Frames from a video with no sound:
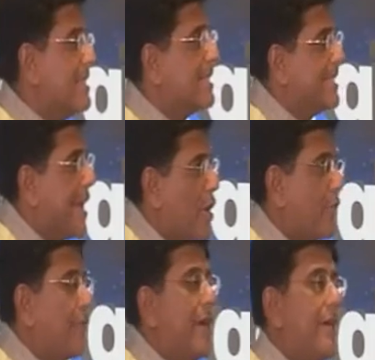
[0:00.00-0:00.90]
this day
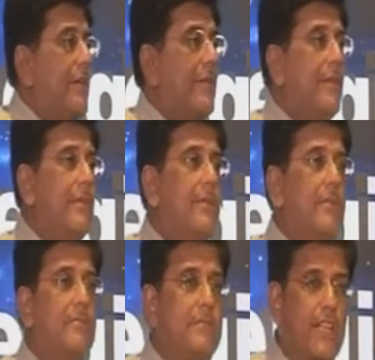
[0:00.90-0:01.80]
of
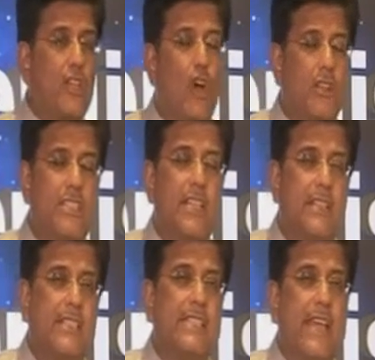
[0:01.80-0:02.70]
technology, in
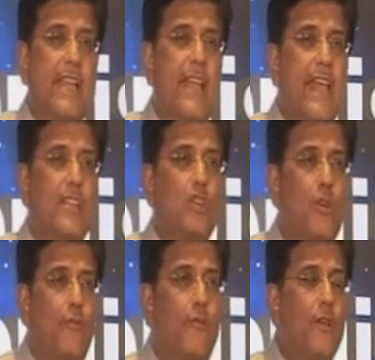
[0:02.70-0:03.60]
this day and age
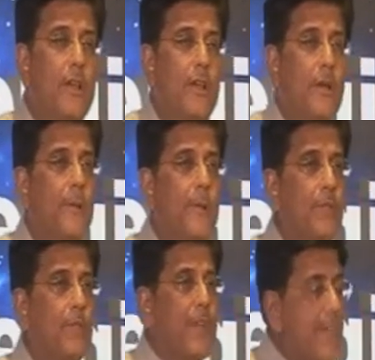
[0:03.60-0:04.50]
of
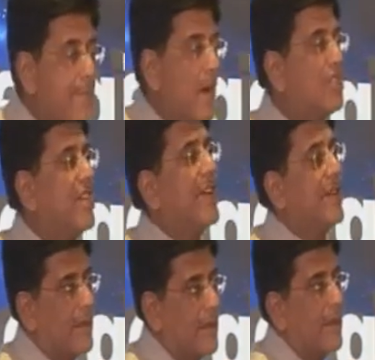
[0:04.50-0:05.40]

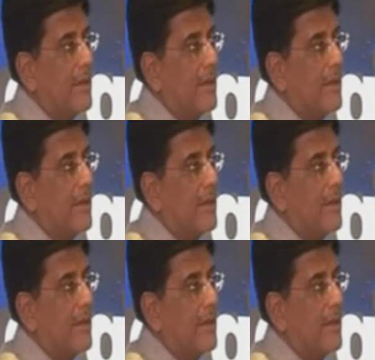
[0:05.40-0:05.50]
emerging